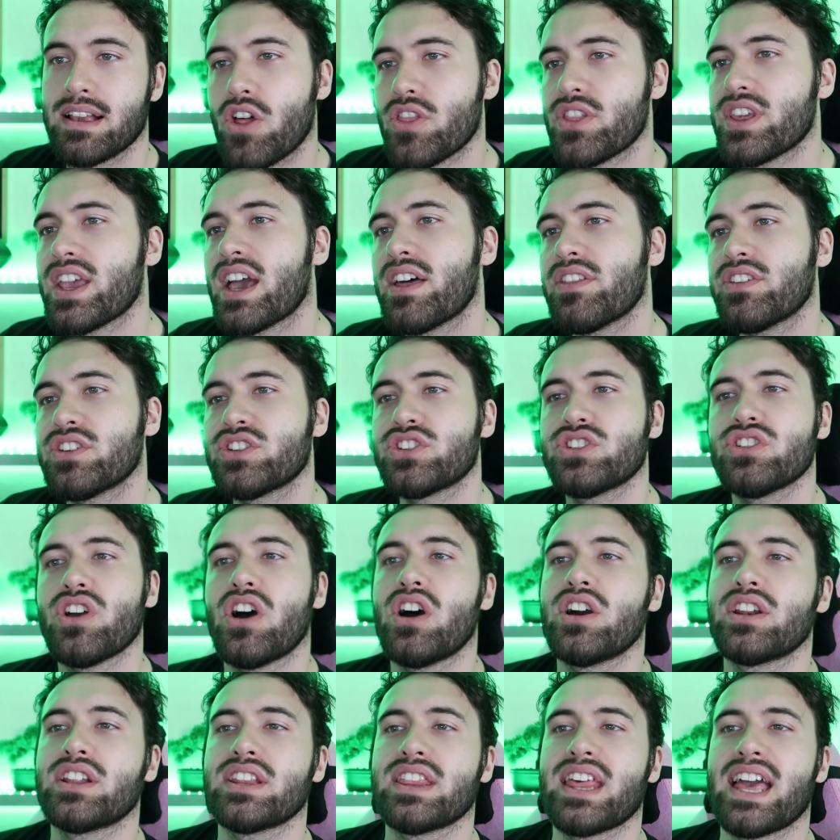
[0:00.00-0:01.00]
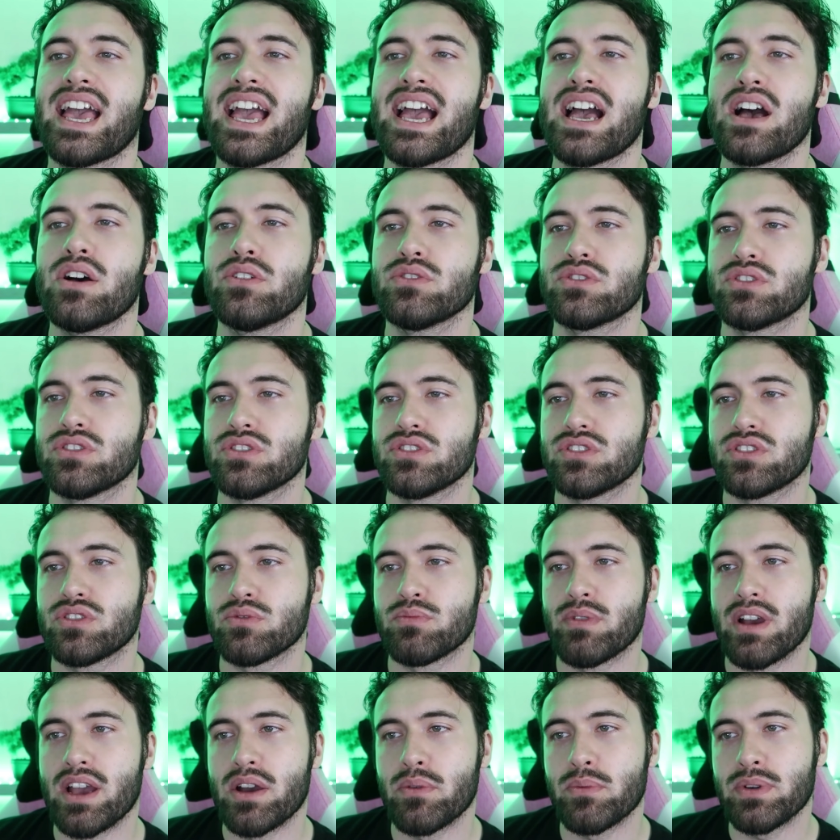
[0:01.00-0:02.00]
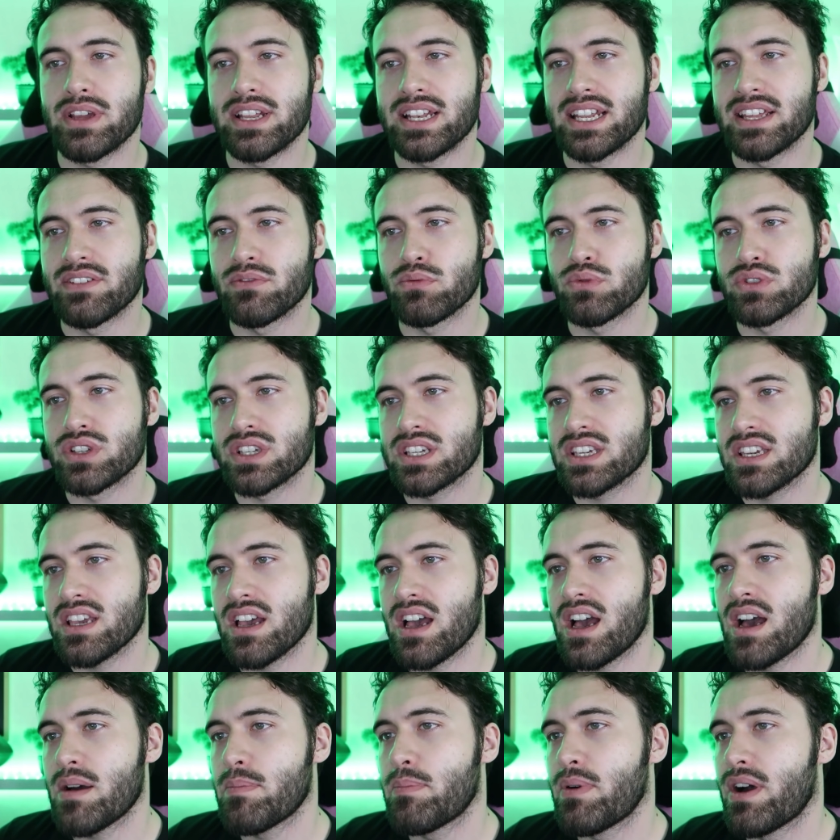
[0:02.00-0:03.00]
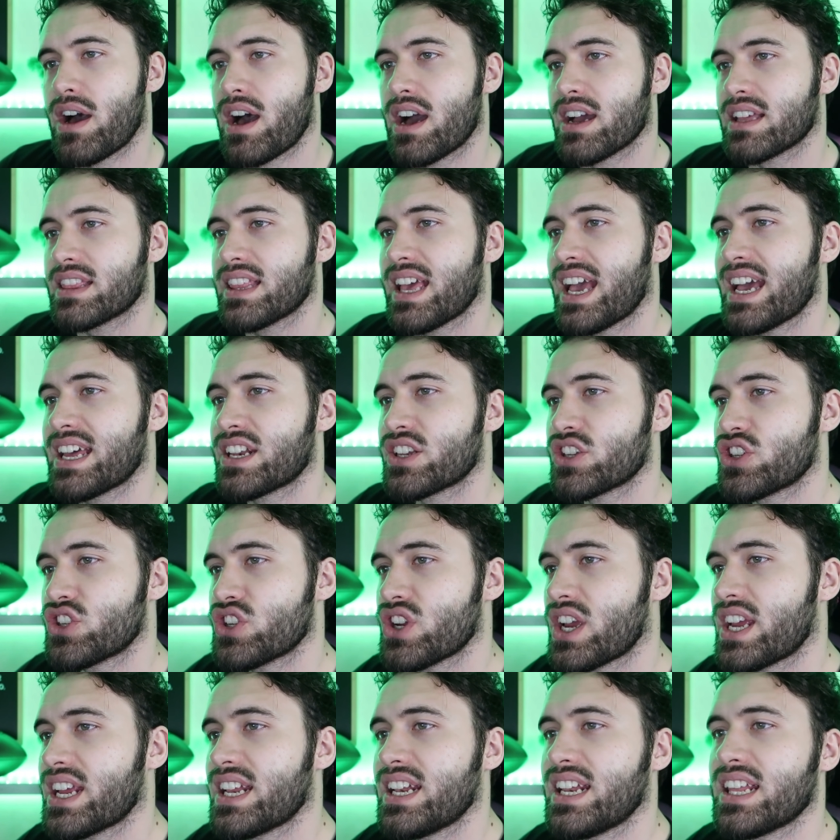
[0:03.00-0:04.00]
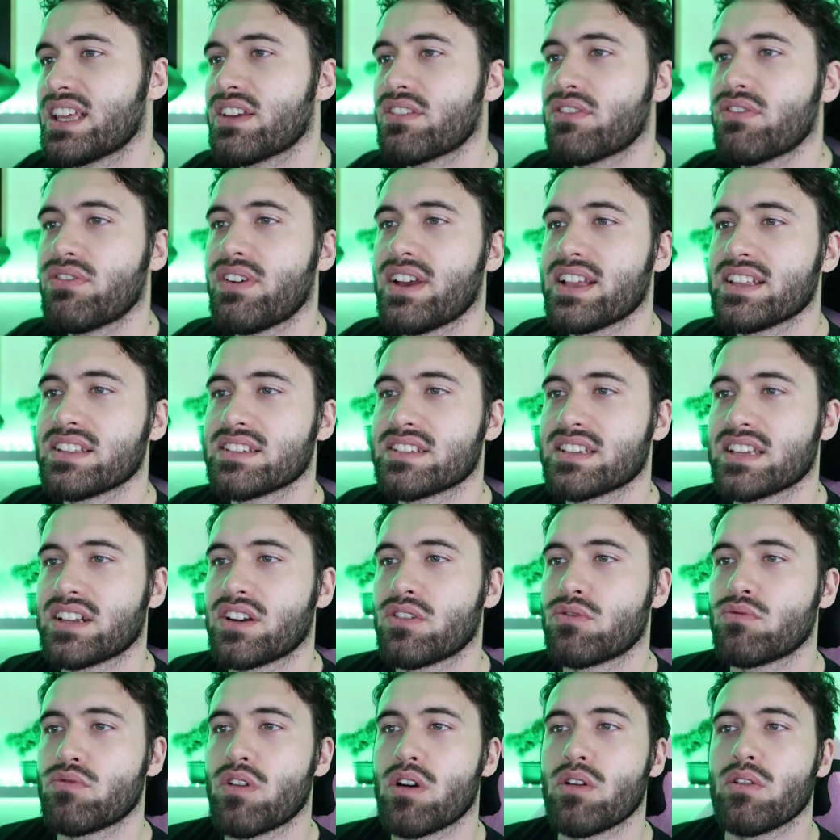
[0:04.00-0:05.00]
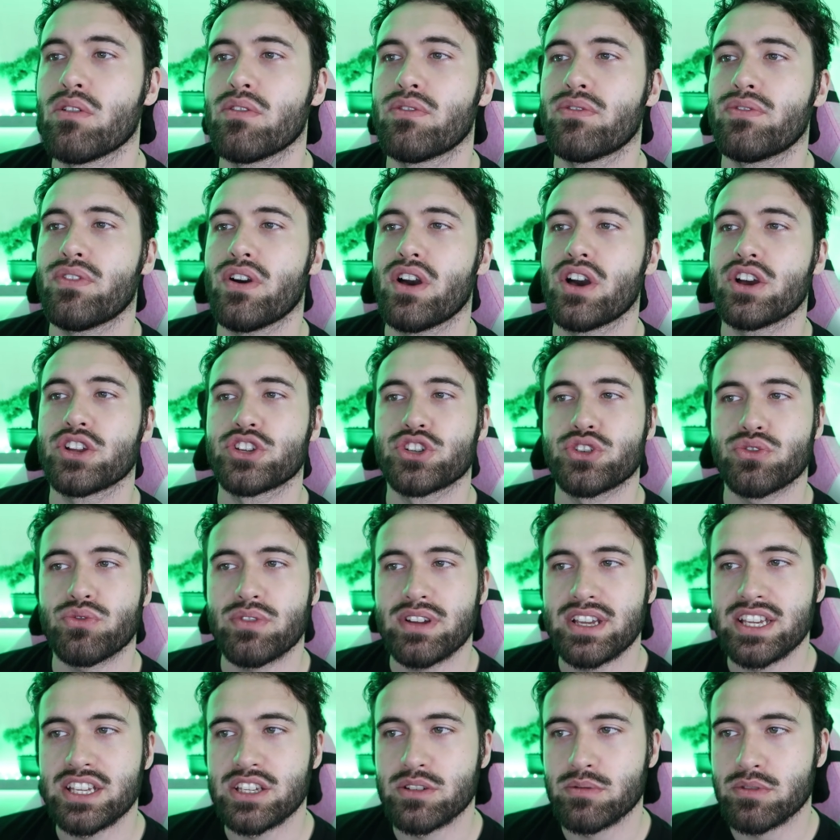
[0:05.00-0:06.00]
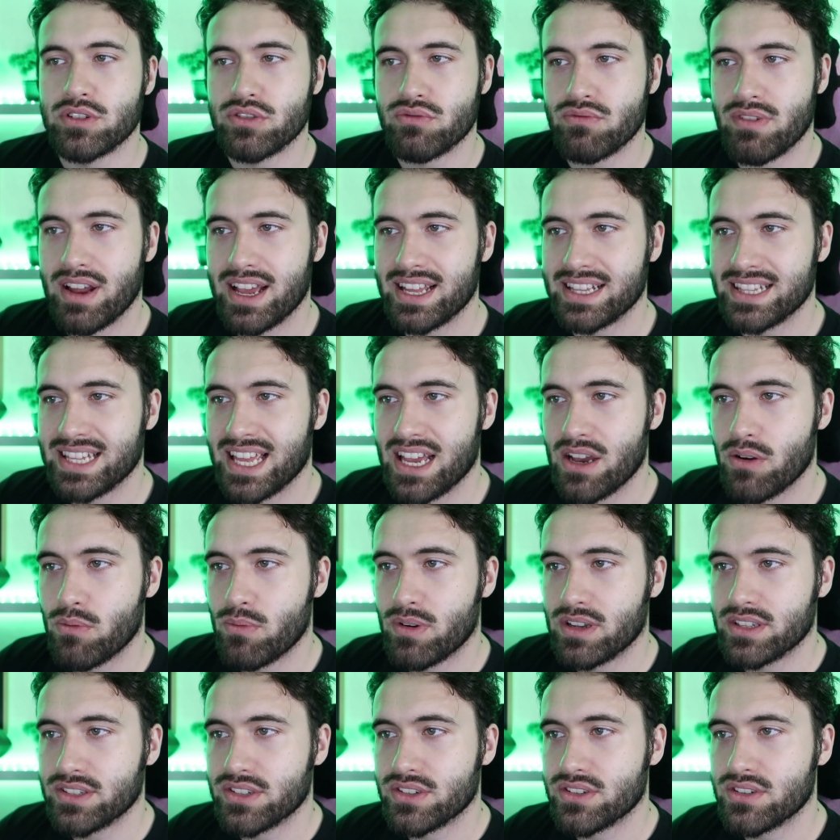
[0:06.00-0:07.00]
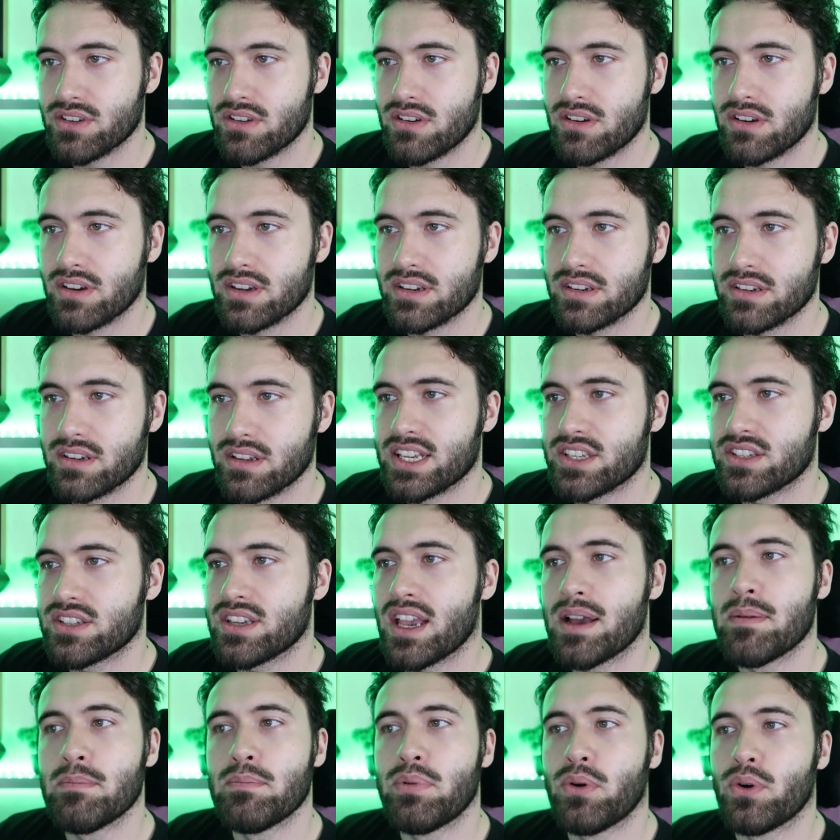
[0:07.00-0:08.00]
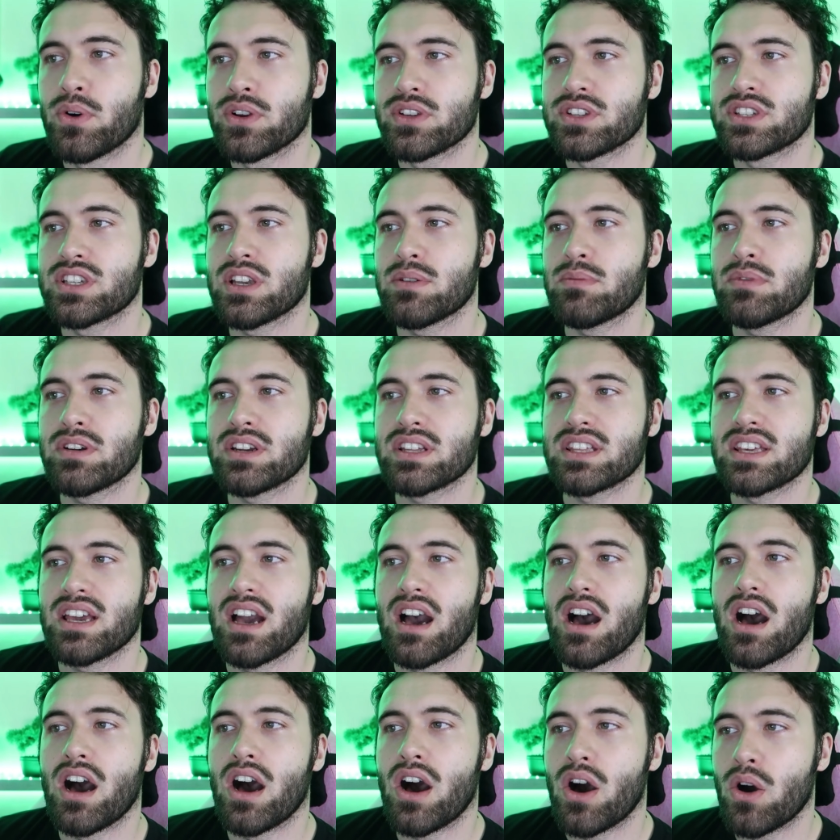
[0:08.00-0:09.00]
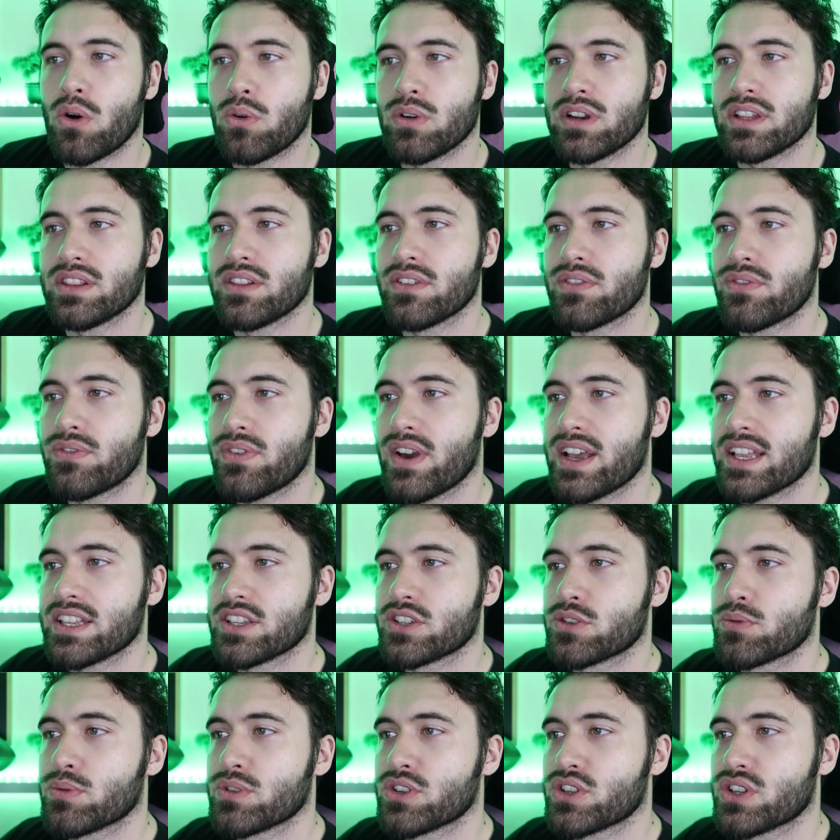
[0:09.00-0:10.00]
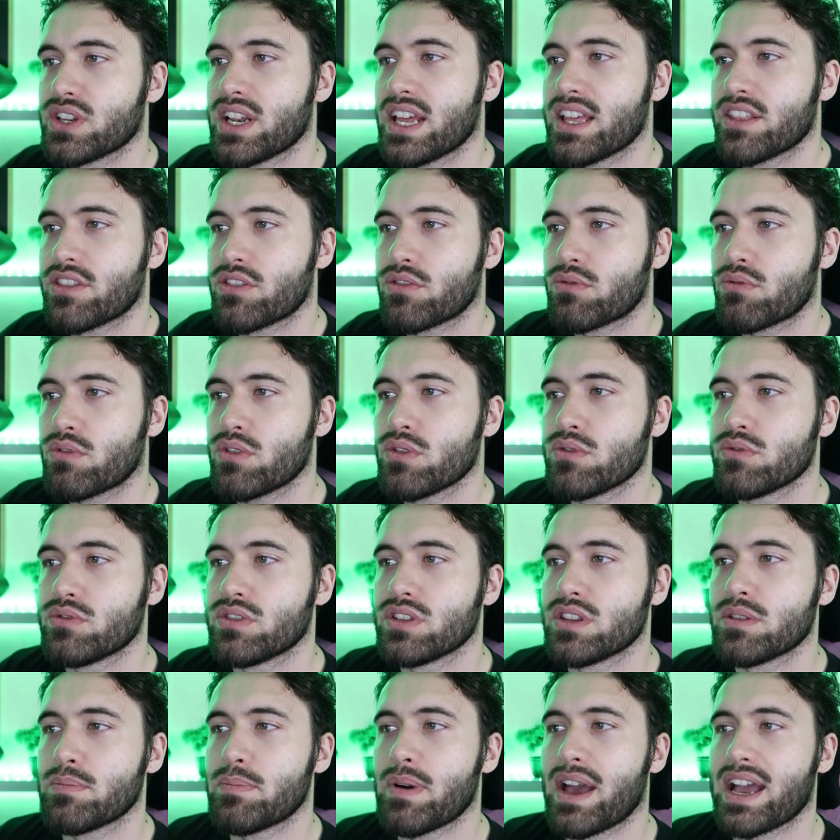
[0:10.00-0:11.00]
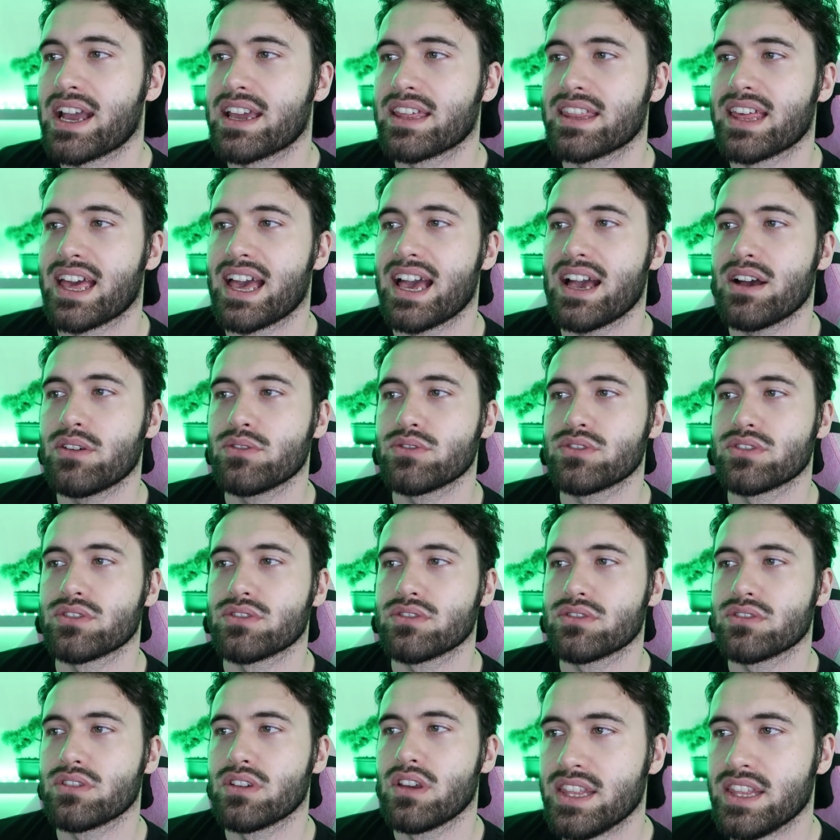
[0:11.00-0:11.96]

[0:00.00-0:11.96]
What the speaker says: On the other side of the house as to where we lived was a car park that had a chain link fence and a row of fir trees which ran down one side. At some point, someone had cut a hole in the fence which led through to the back of the houses.